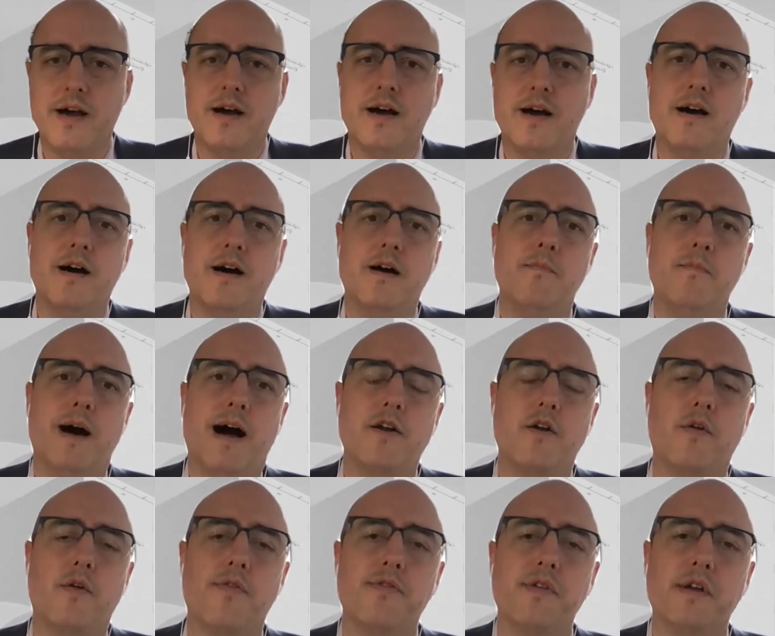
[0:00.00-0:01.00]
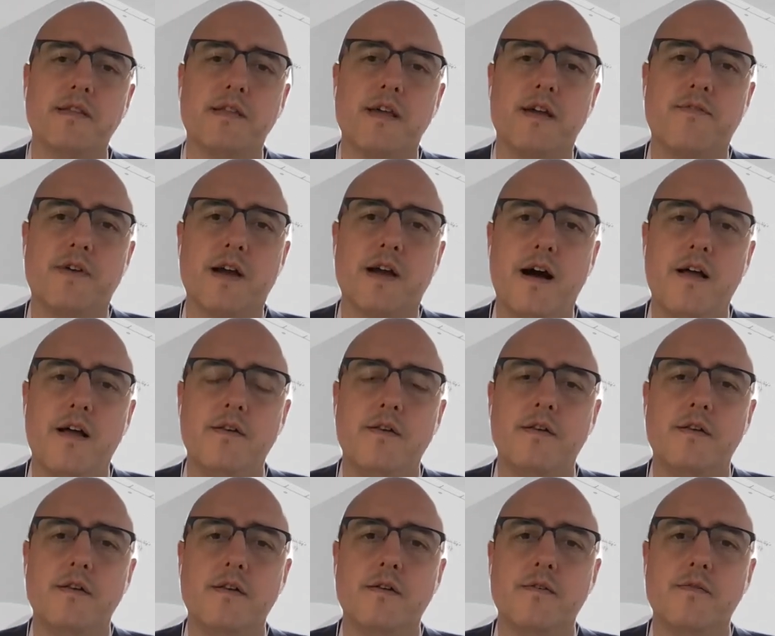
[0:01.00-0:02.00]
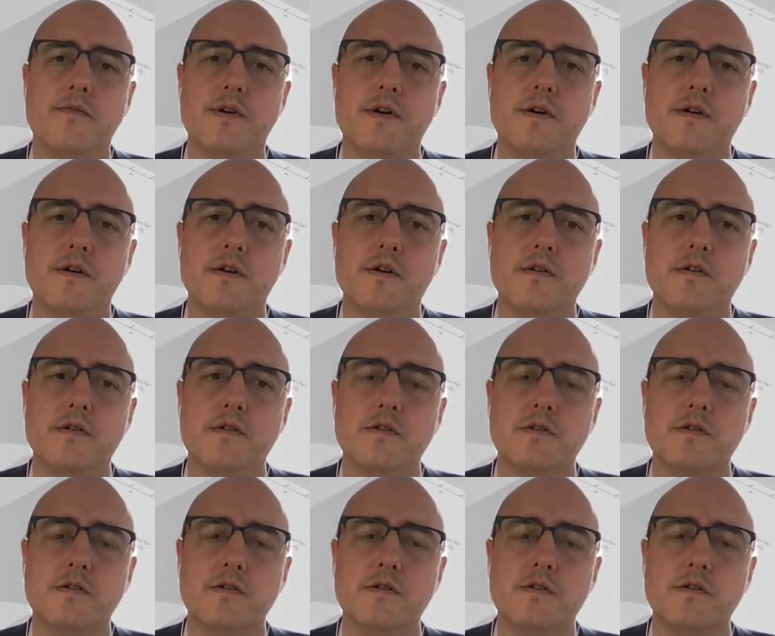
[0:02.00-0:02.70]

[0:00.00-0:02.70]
I don't think they've gotten they